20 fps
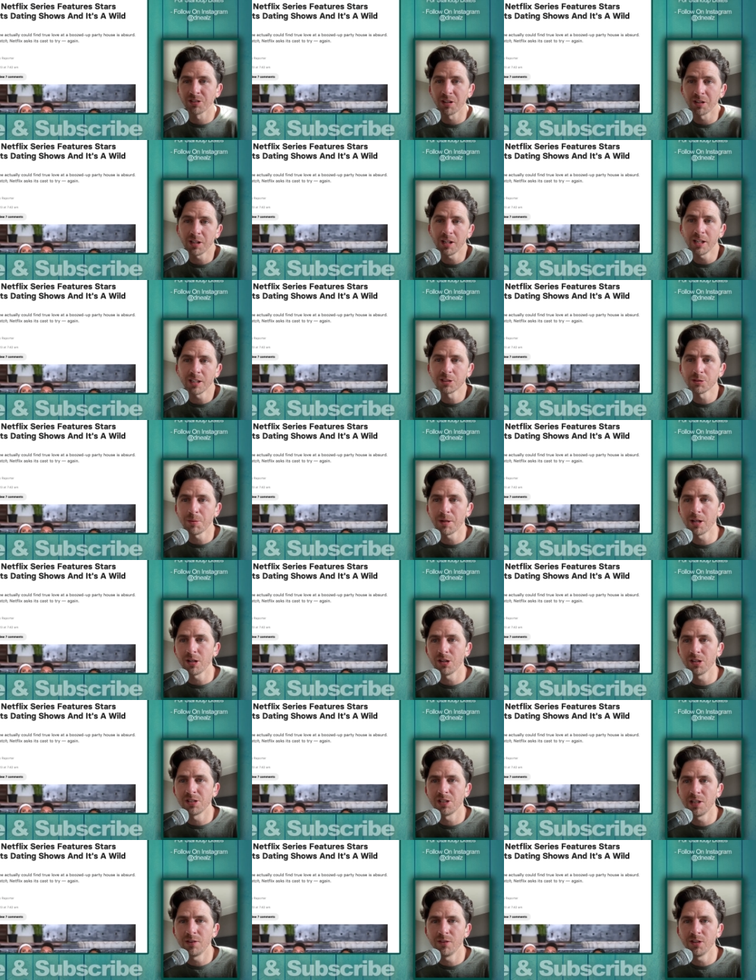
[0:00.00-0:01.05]
They're like, oh, let's make a
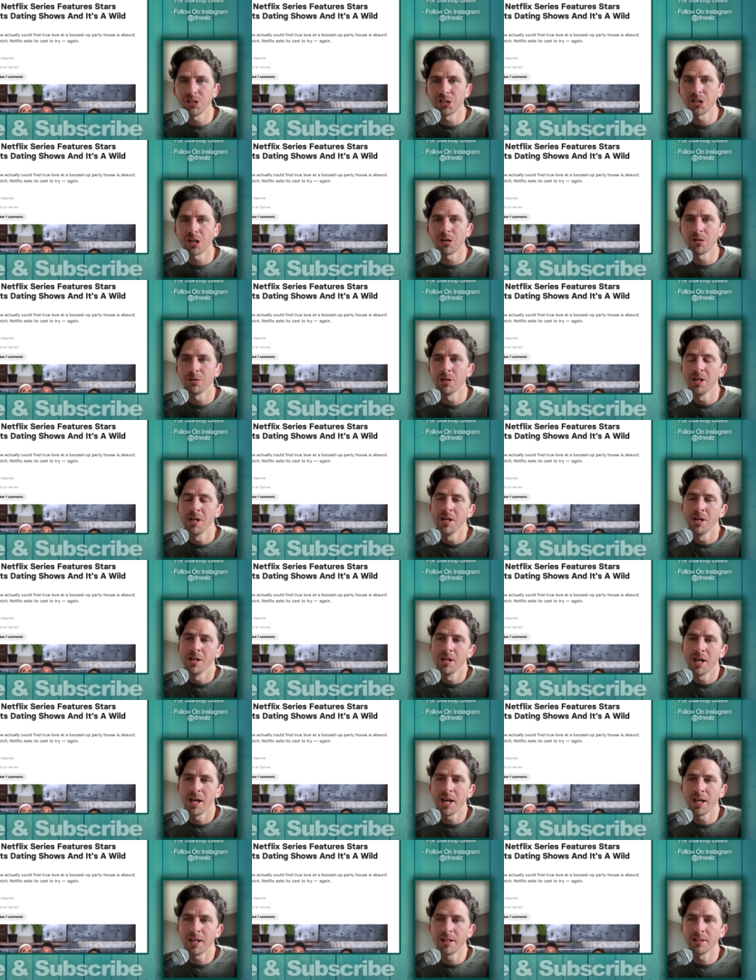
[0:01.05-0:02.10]
good TV show.
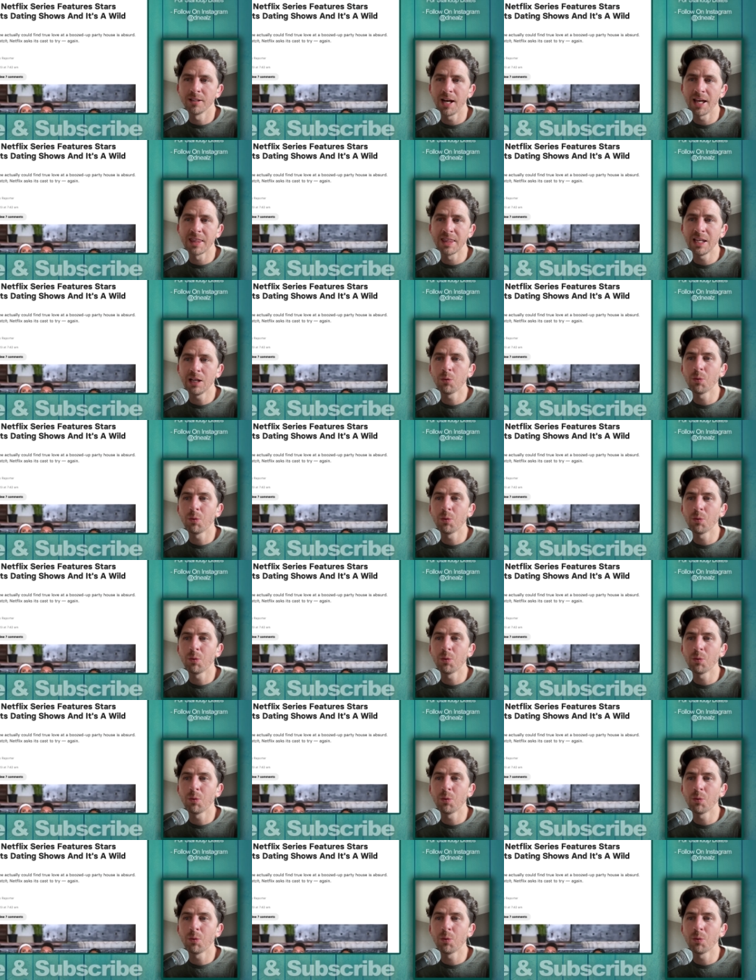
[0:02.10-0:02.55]
And I think